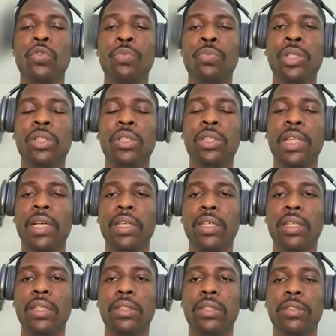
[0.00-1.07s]
that case
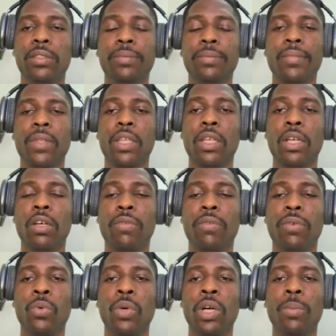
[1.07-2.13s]
for a while,
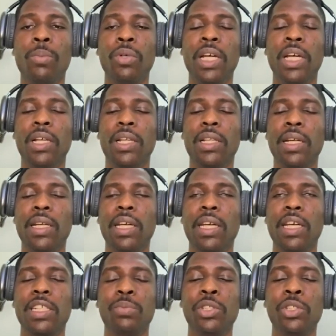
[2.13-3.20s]
but that guy has
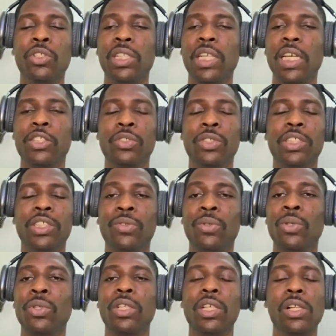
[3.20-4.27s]
been on that street
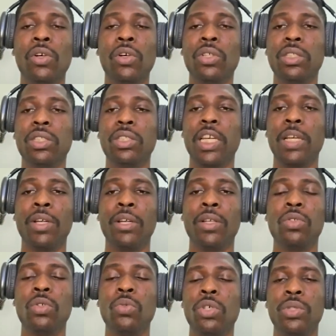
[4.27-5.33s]
for a long time and no
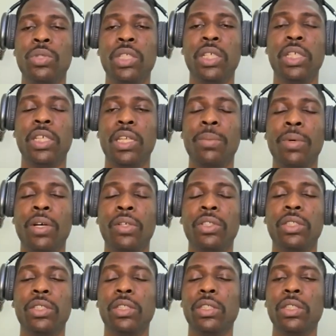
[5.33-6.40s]
one really cared about,
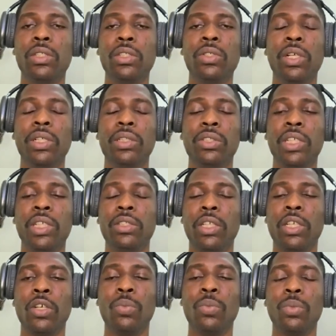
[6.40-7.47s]
trying to
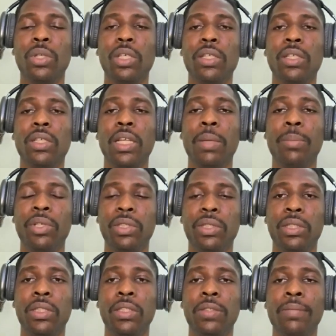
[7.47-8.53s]
help that
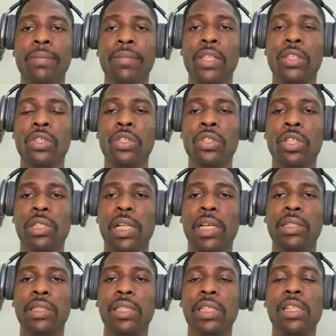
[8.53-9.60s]
person. So like I
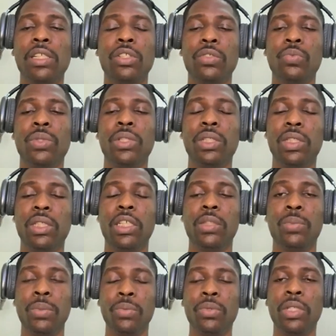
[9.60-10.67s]
said, it just really takes
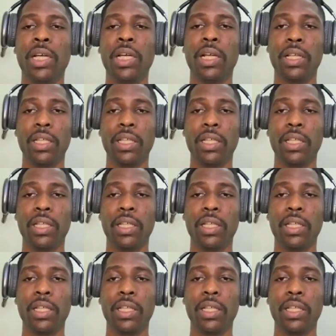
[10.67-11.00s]
people that